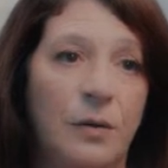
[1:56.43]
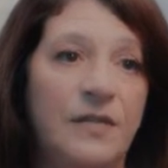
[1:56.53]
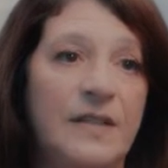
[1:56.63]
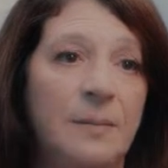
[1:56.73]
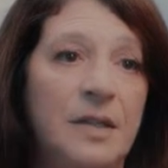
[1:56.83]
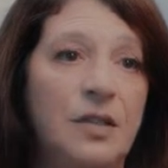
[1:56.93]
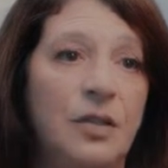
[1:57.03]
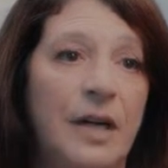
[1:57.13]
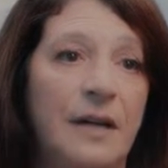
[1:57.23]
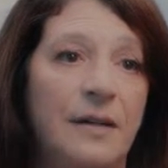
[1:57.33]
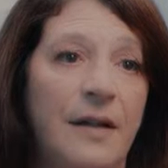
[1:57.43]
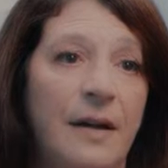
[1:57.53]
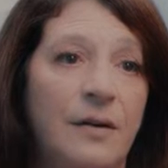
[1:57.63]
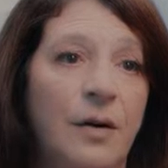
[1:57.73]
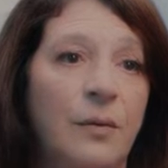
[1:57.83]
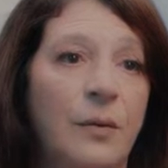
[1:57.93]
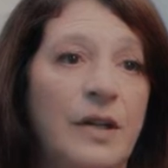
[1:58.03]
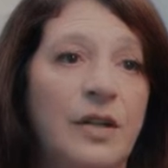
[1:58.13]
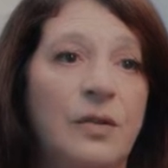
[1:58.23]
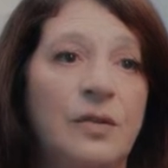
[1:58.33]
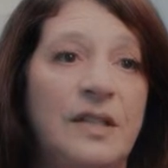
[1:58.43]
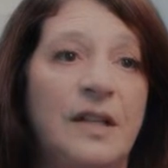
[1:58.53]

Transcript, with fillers: we've demonstrated that when used